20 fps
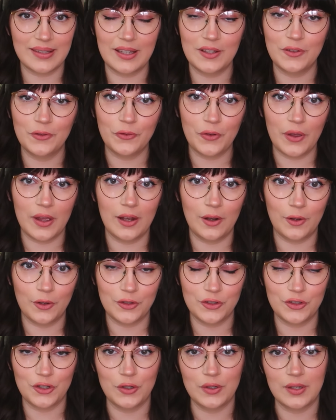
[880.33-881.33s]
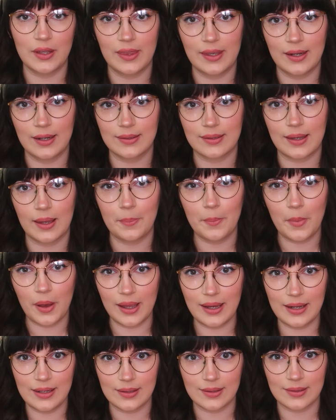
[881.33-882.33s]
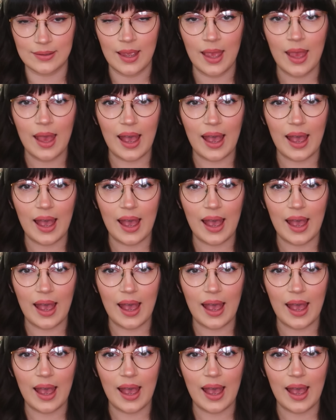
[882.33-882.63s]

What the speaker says: is fur loss due to things like mites,